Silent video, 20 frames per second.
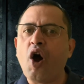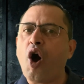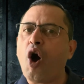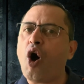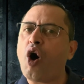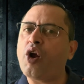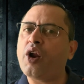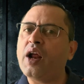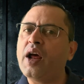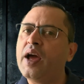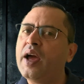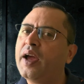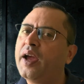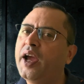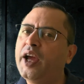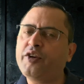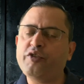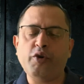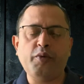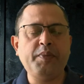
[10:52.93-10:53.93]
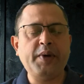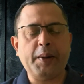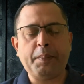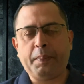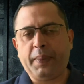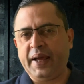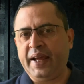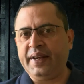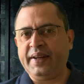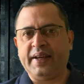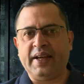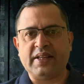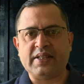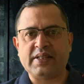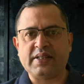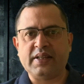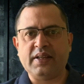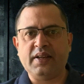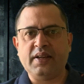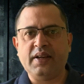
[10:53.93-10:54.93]
or it would be a plain
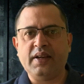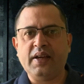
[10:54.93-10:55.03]
guess.